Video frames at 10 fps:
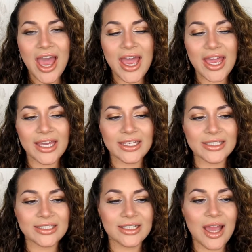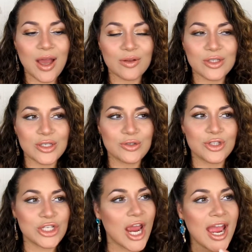and how to
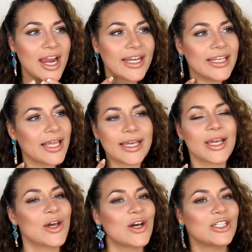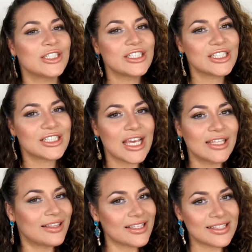shine like a goddess
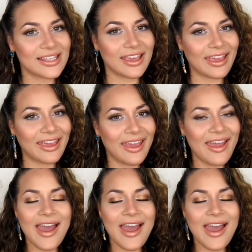this year